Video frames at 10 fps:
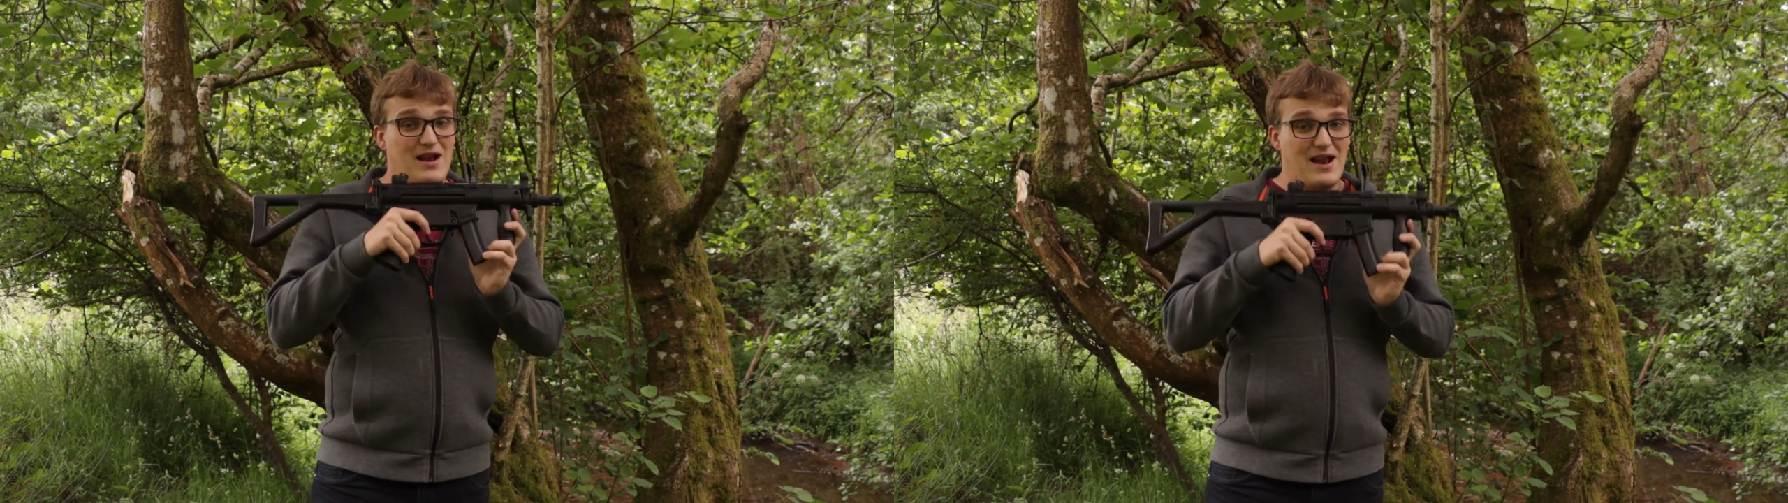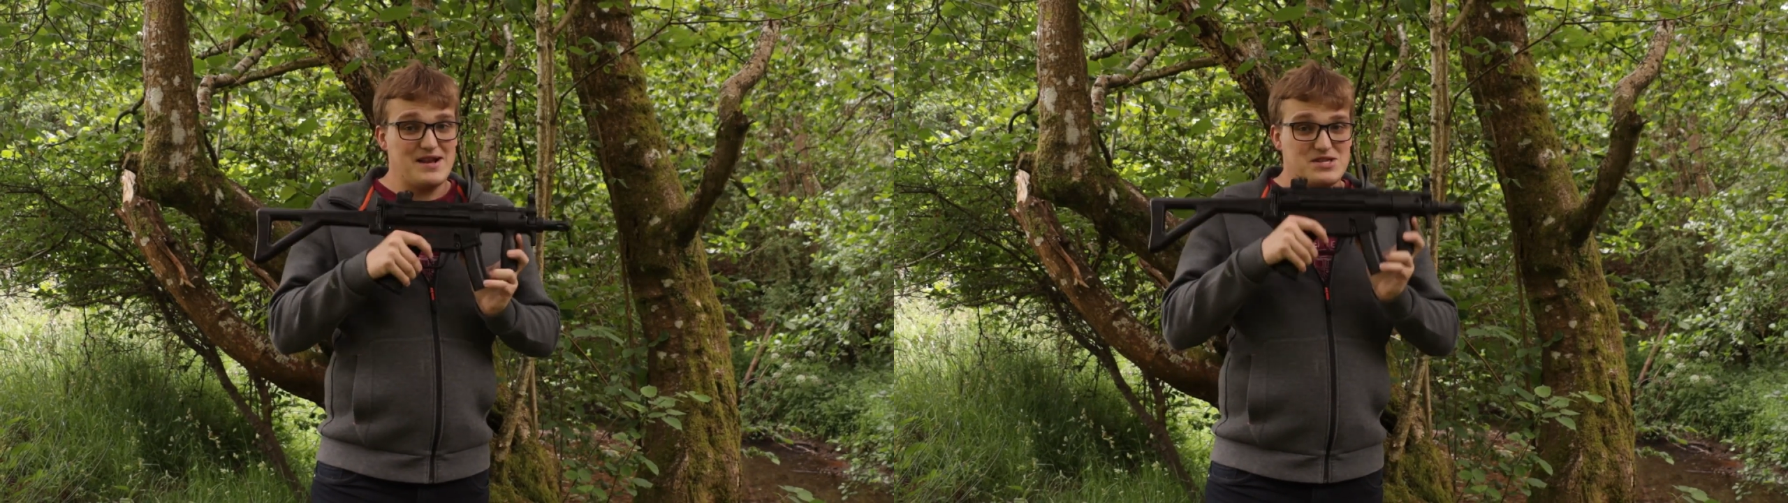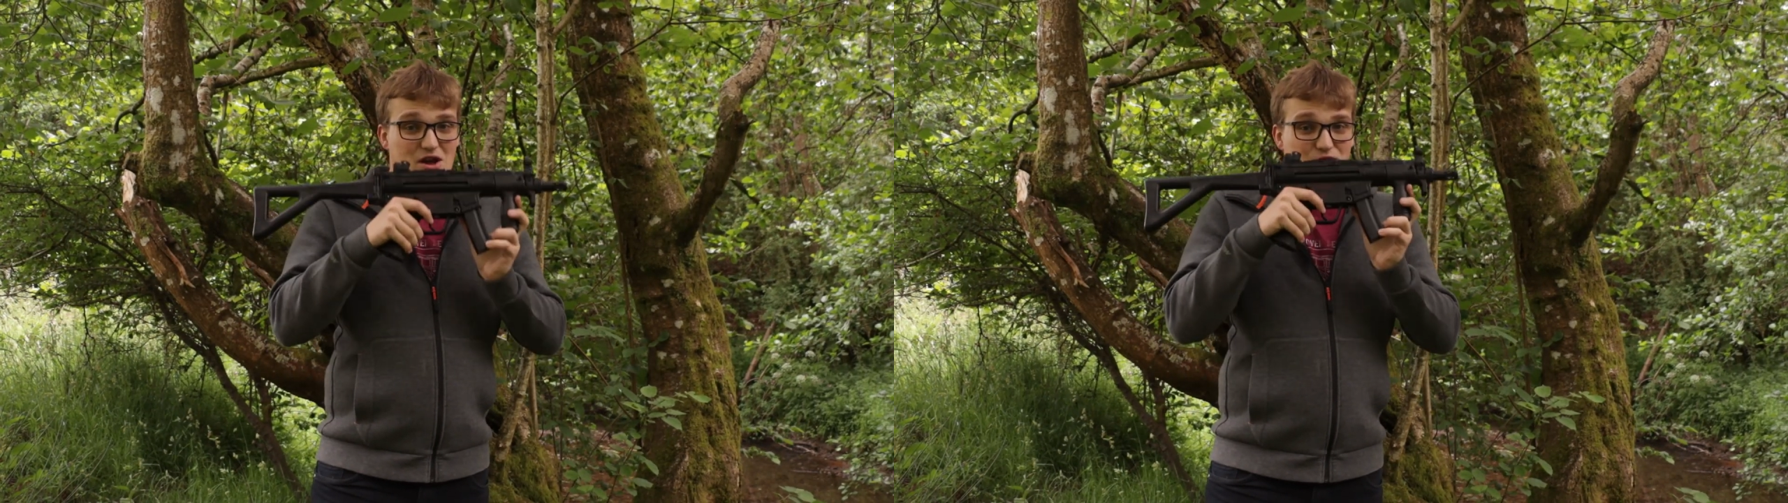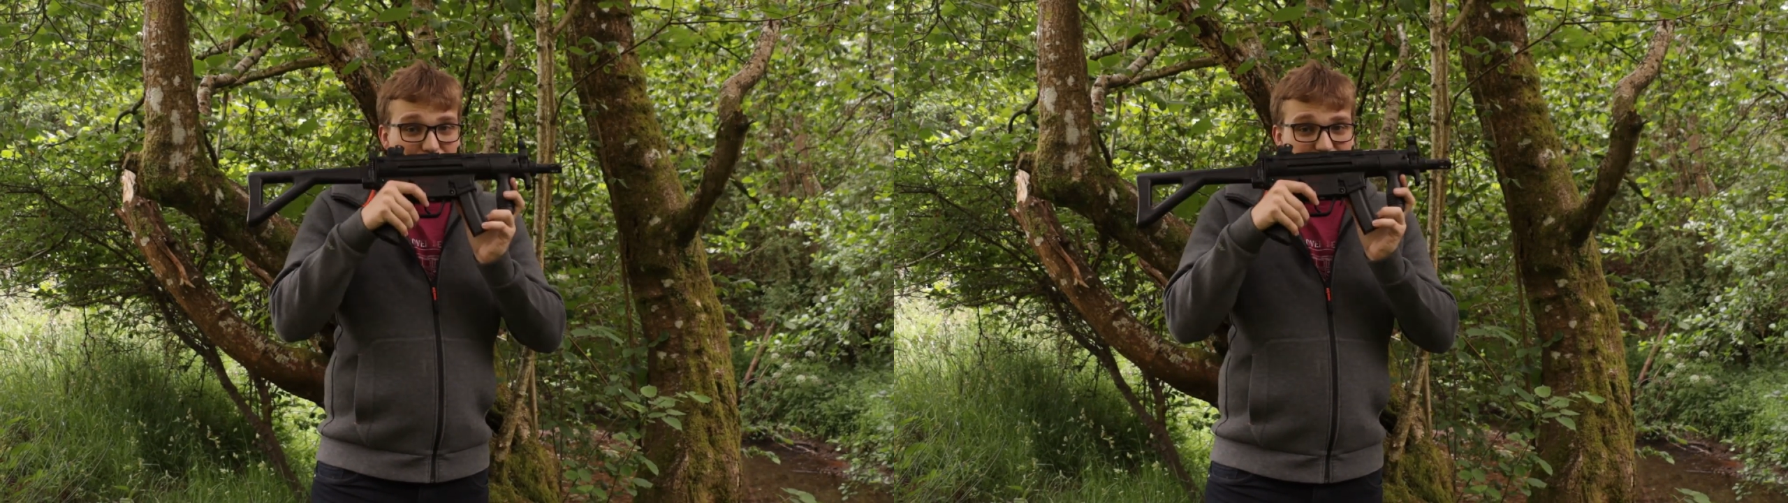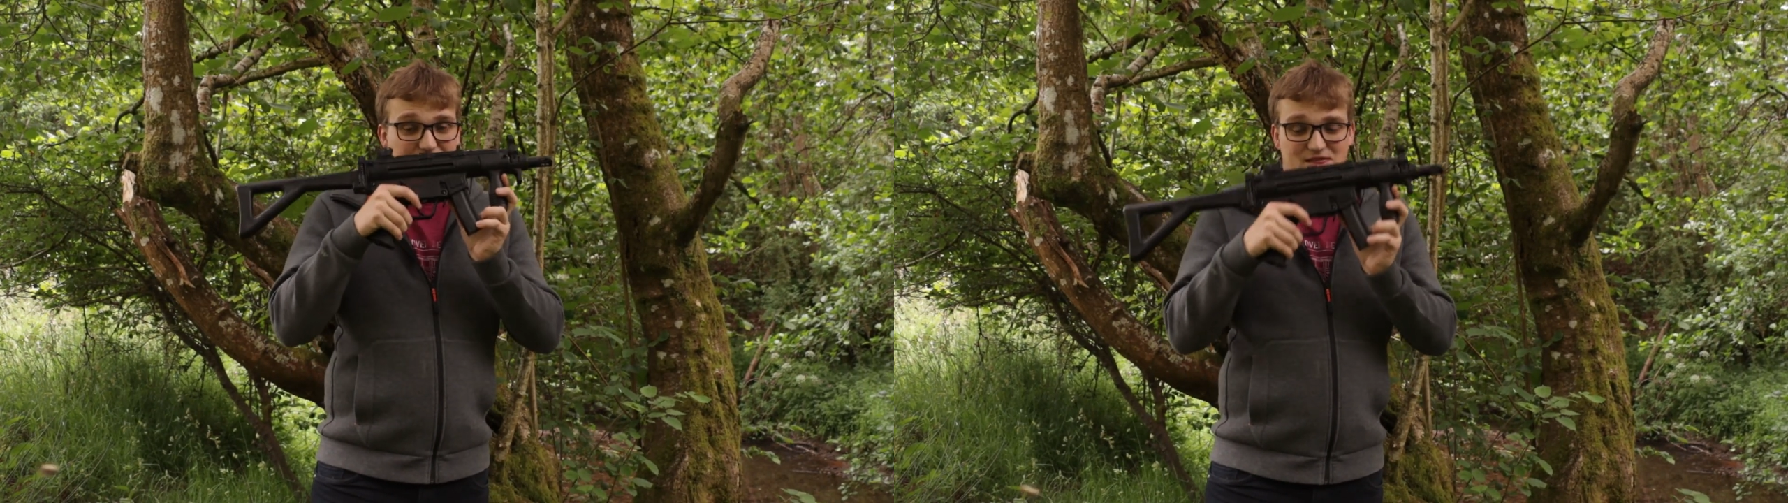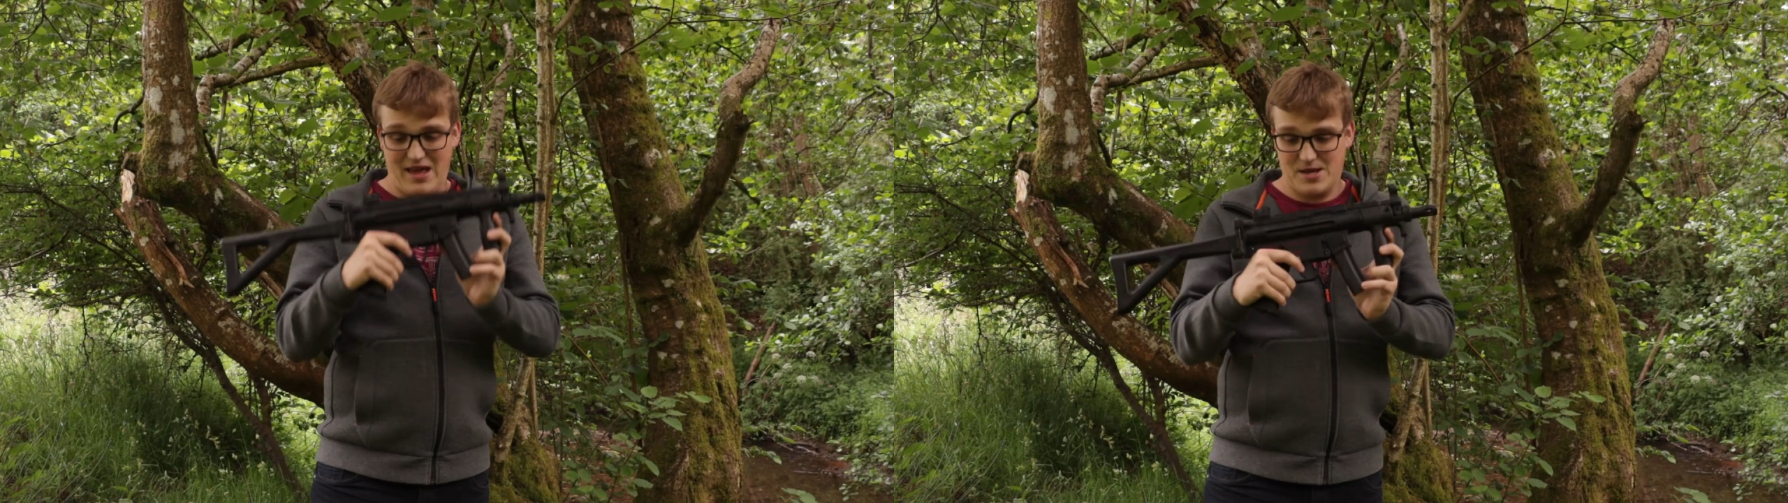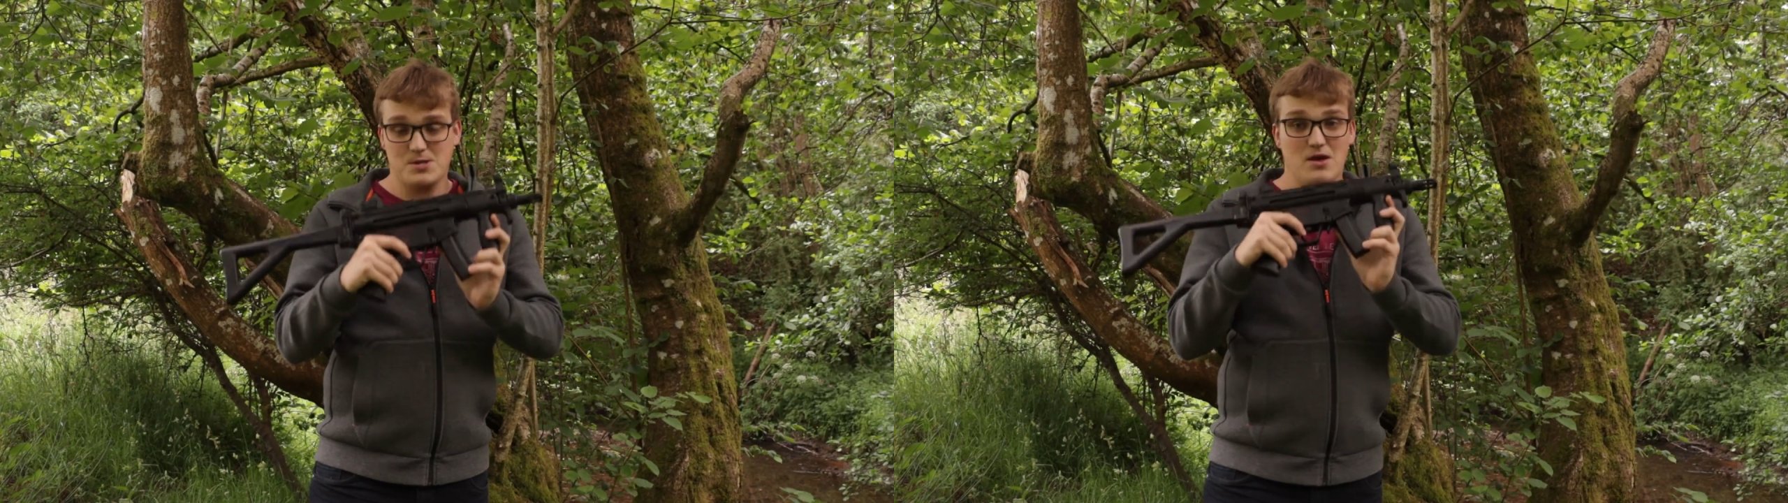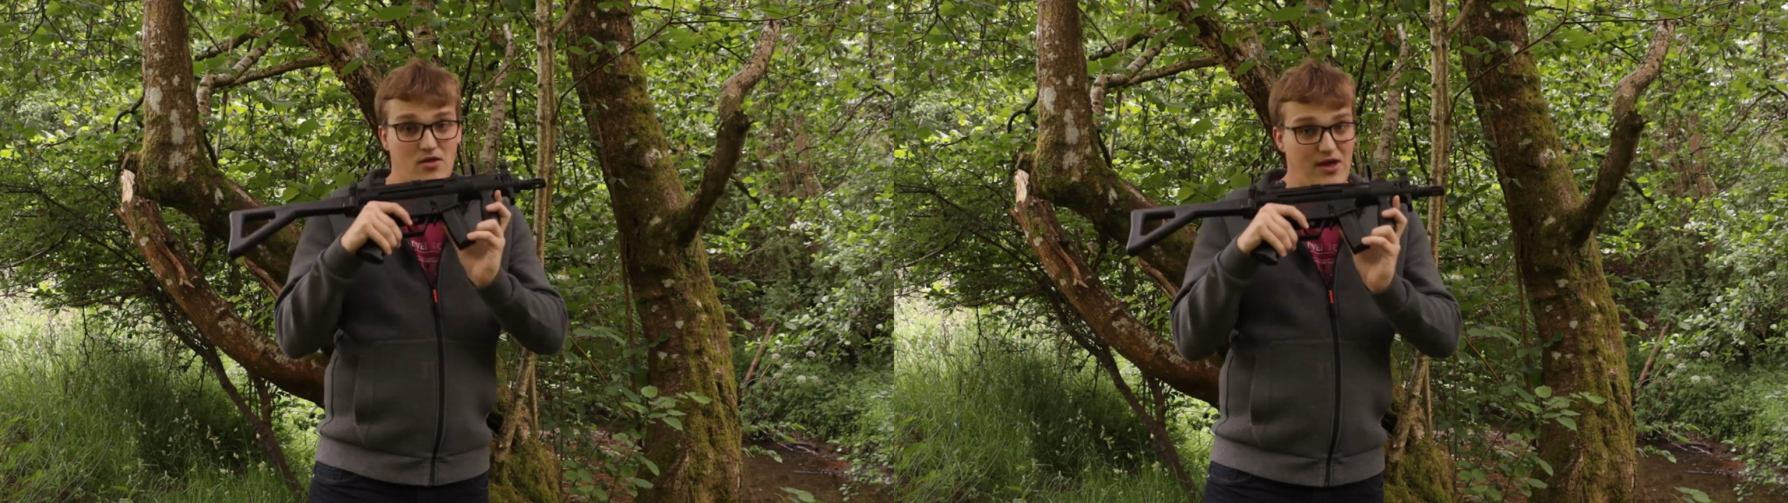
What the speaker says: Let's dive on into this,